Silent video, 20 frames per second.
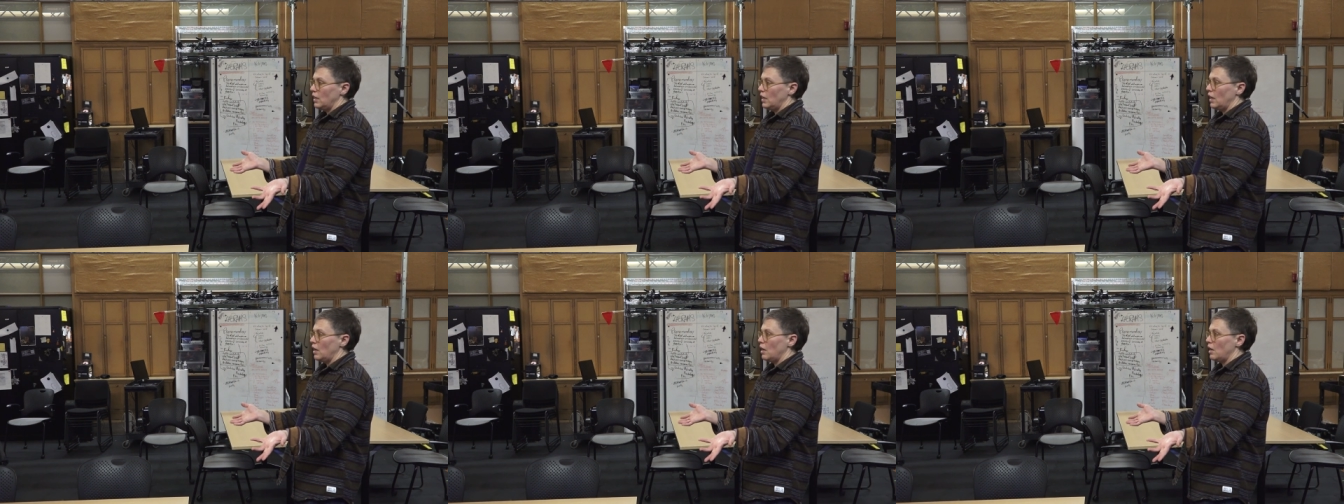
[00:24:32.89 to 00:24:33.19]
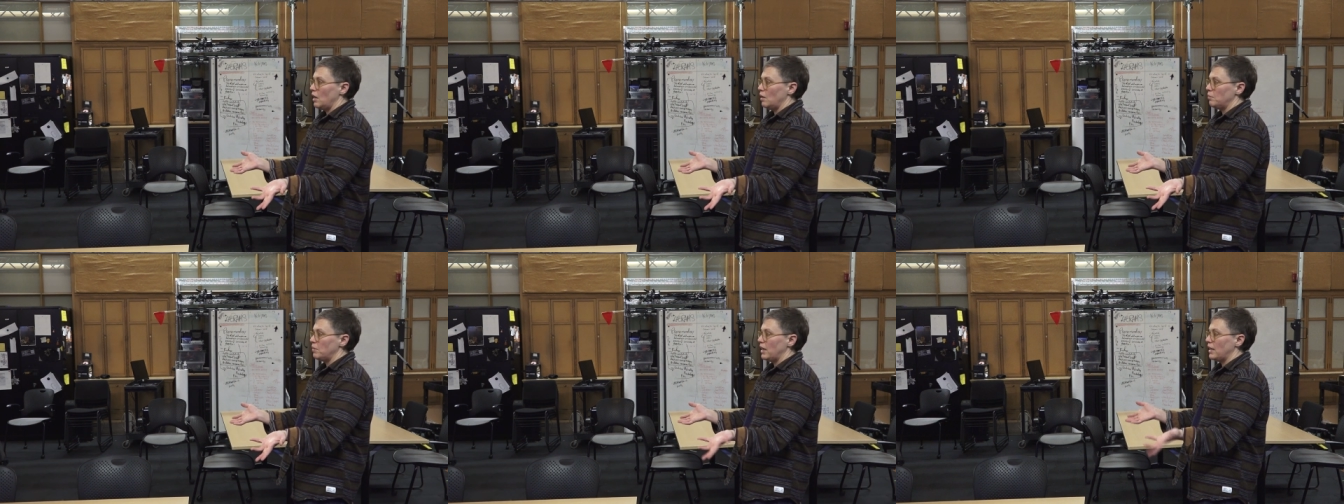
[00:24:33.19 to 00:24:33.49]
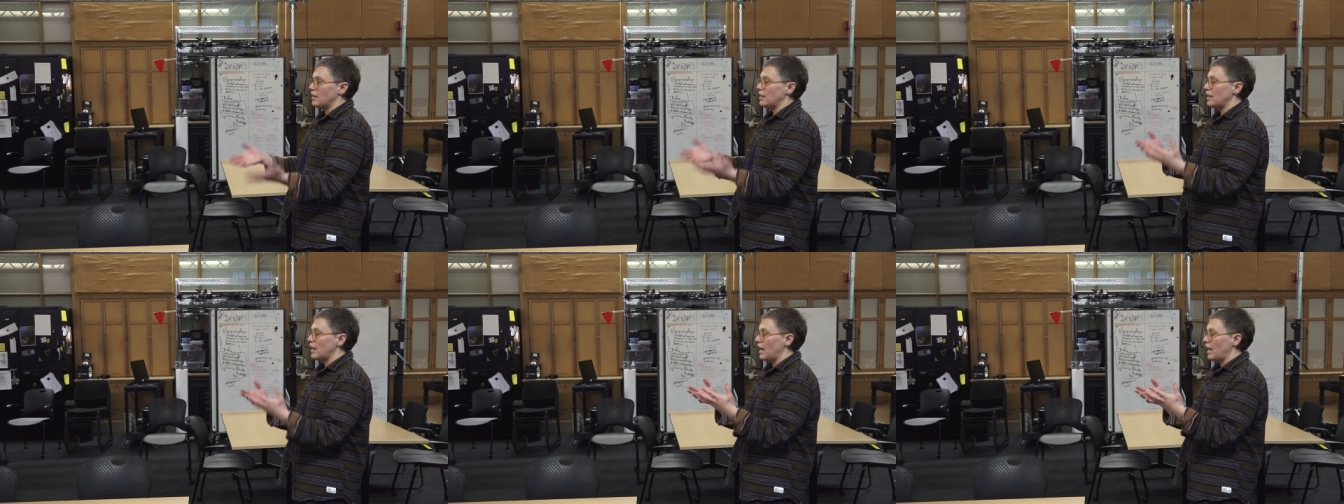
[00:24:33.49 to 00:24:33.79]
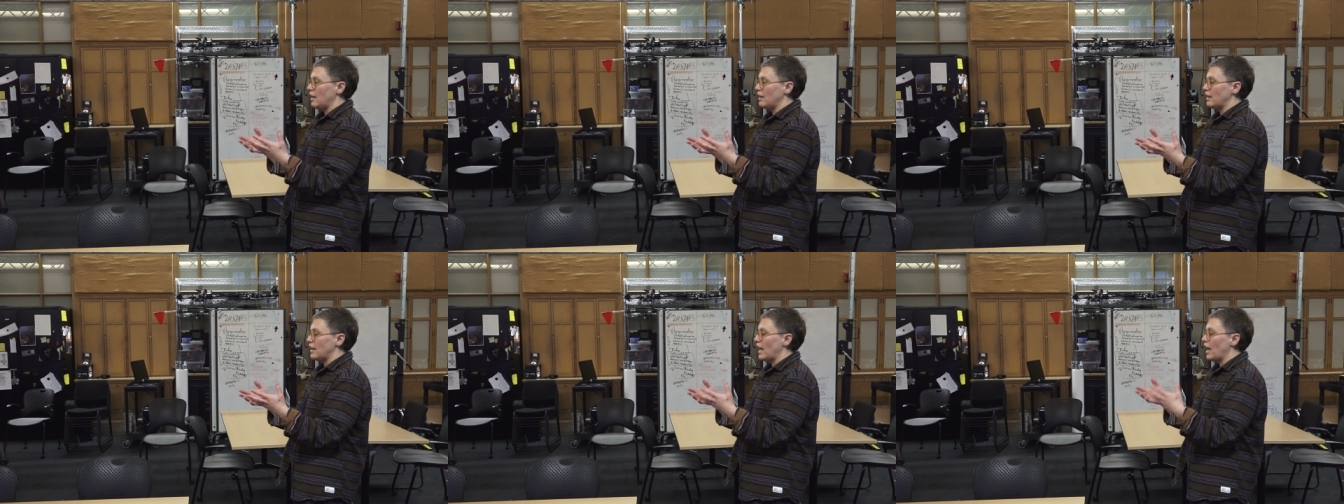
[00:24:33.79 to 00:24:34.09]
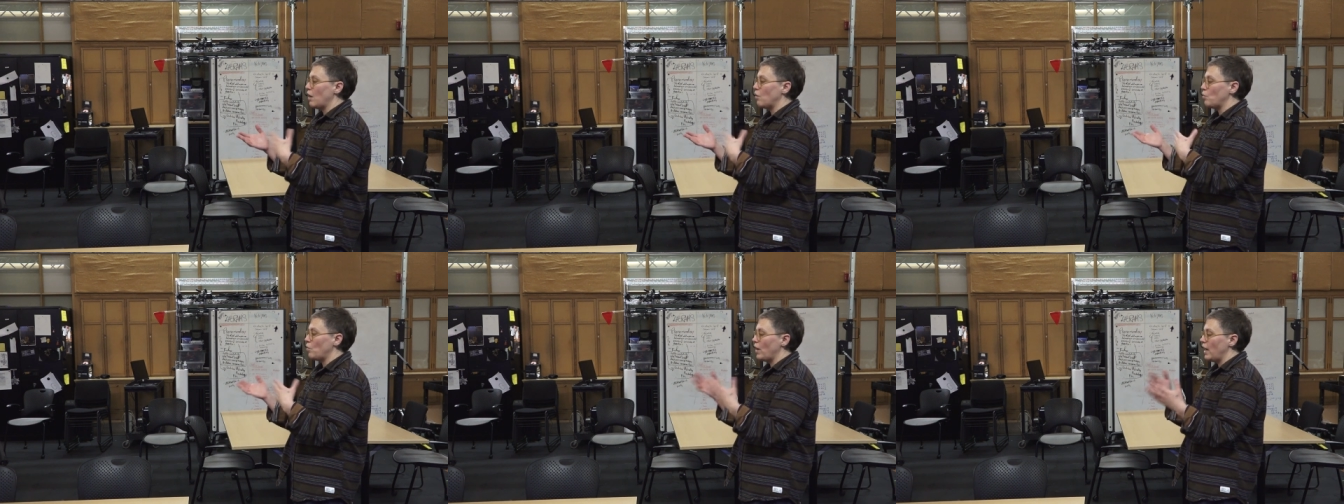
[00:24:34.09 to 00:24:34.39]
And
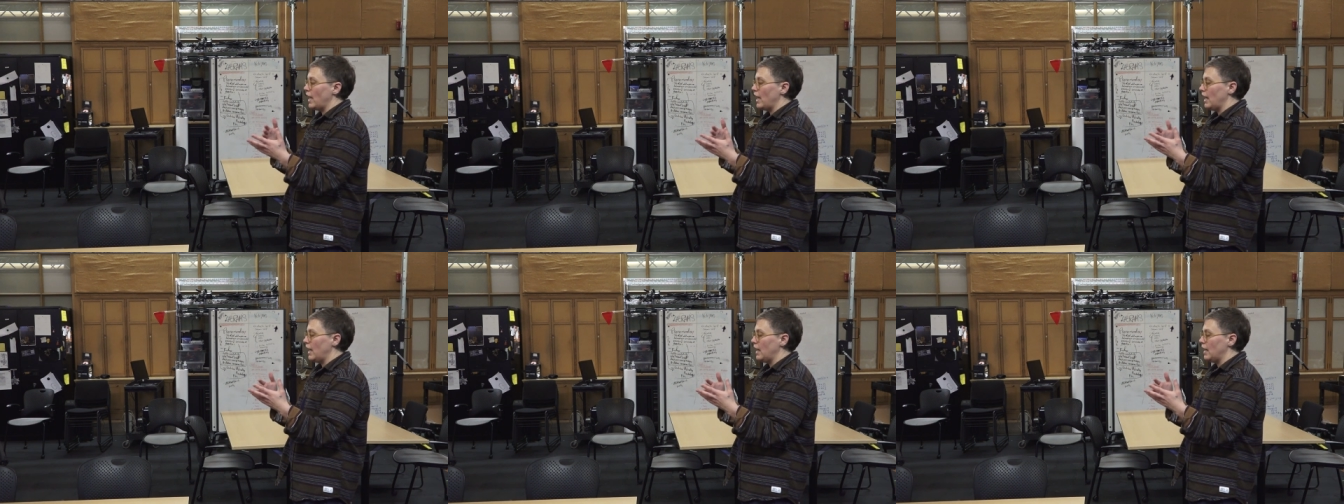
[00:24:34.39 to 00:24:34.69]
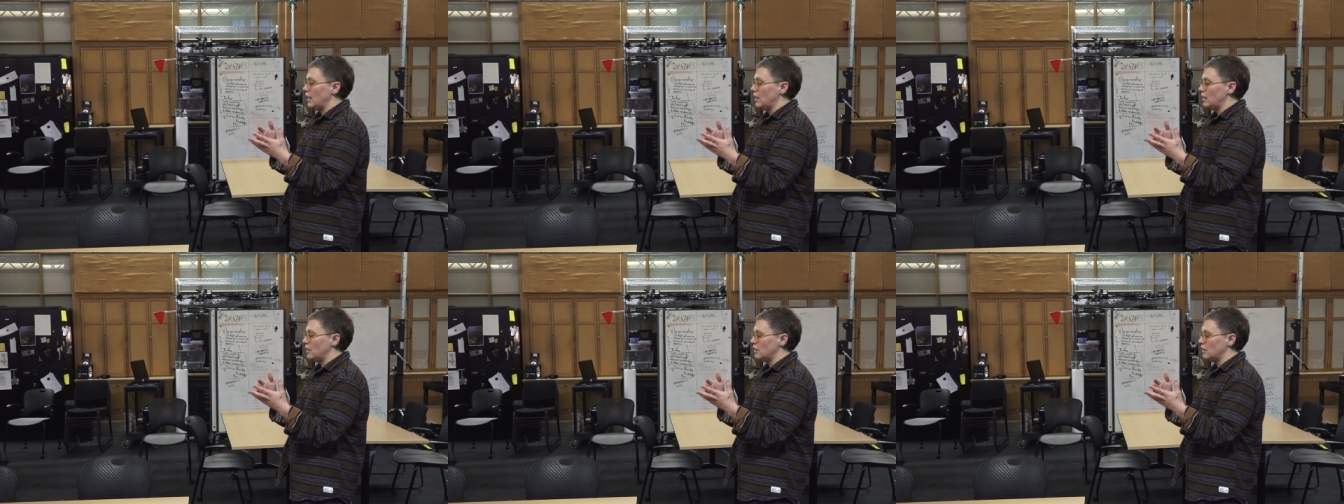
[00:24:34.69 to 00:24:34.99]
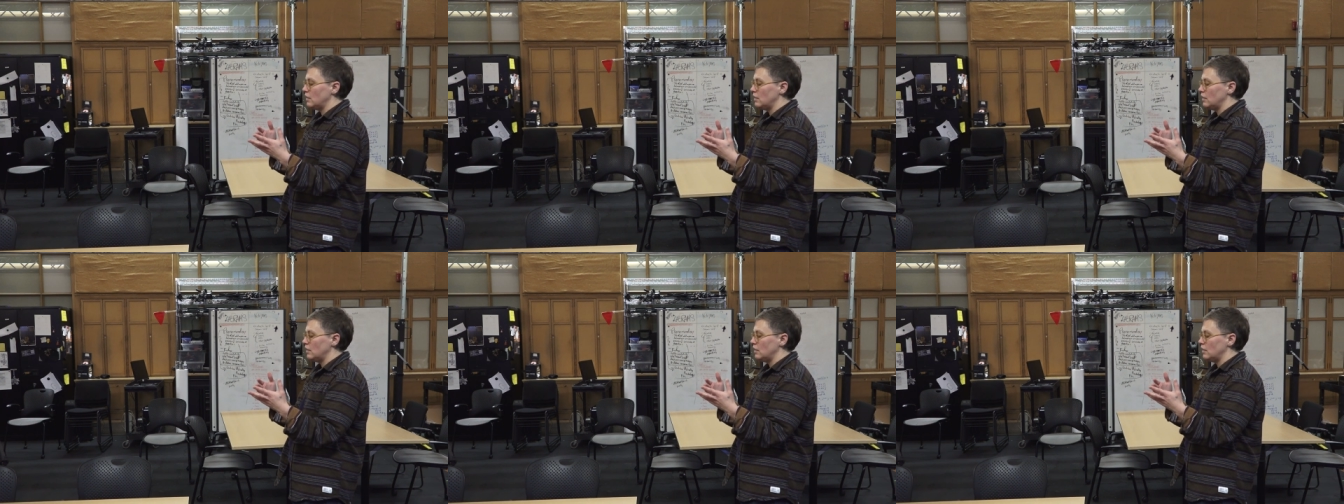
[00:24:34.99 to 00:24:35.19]
that way,